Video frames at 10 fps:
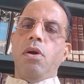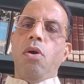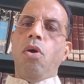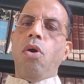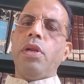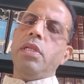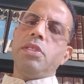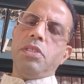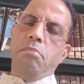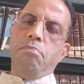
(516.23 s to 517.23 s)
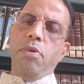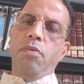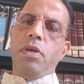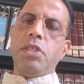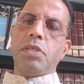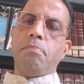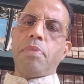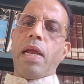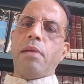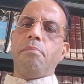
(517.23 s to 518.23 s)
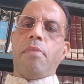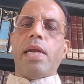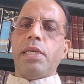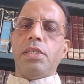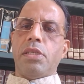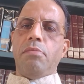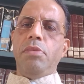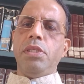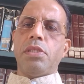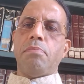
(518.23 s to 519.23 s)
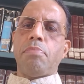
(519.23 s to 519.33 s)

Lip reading: or in simple words, pragmatism is